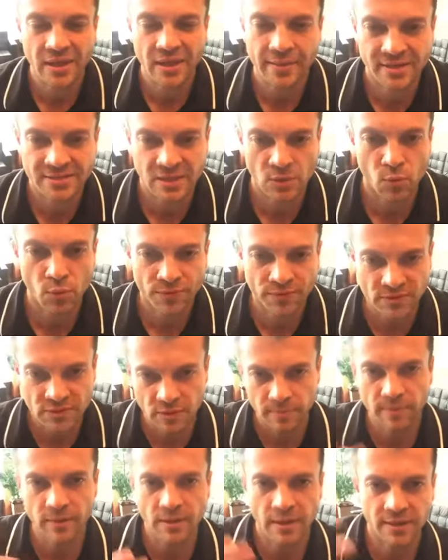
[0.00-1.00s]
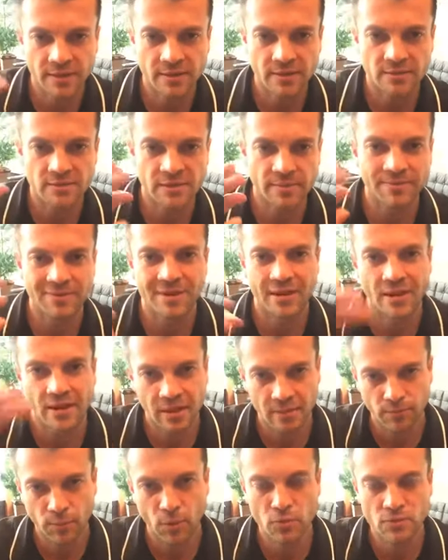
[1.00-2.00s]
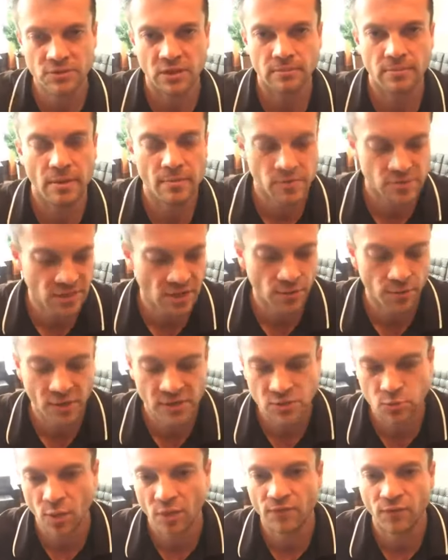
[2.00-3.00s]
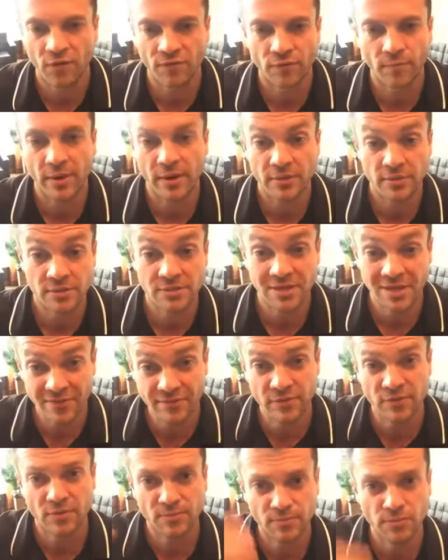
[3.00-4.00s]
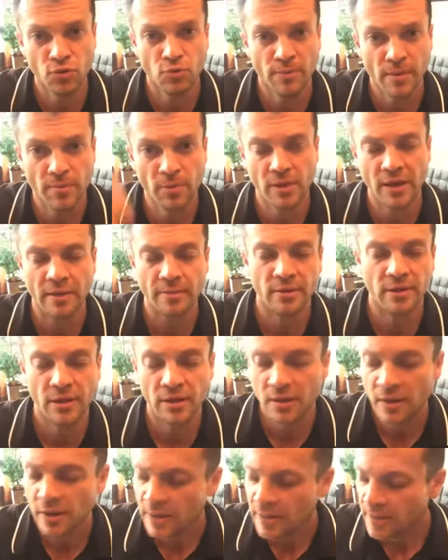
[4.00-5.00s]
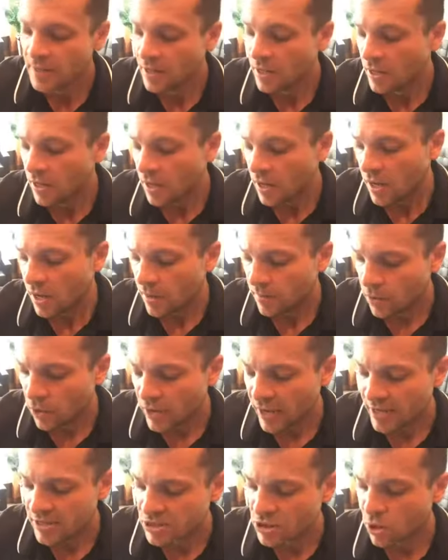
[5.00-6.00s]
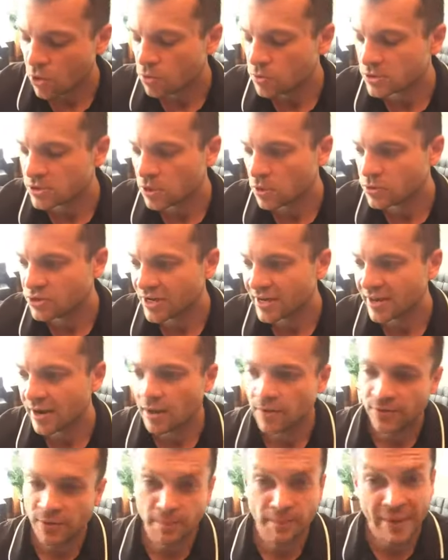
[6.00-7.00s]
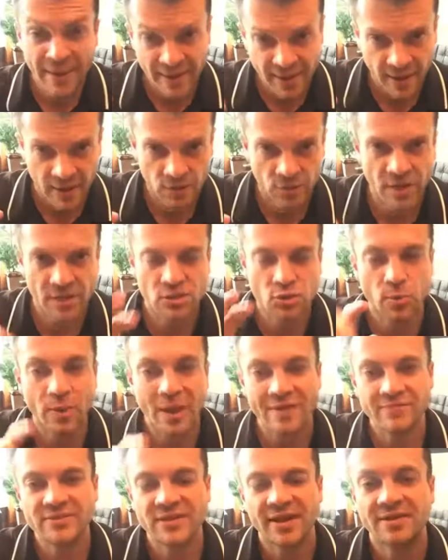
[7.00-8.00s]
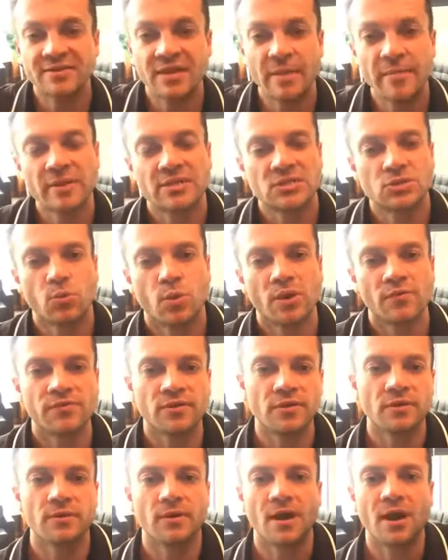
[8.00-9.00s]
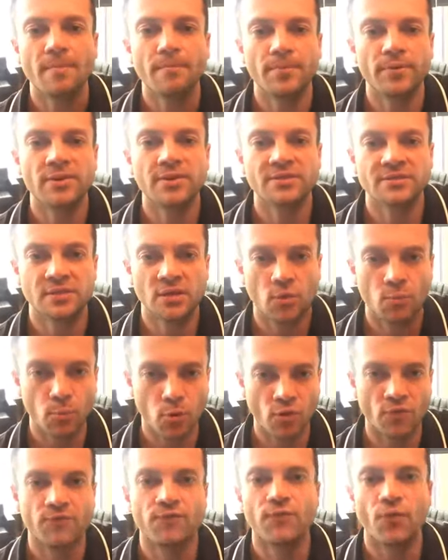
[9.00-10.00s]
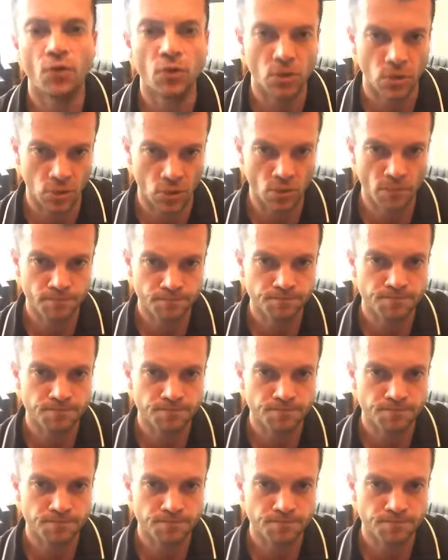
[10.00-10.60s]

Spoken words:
because I want this to be like something that I can post in the members area as well for everybody to see, even the new people coming in. Okay, so check it out, the back end. Okay, so we have Techademics is one of the companies in our portfolio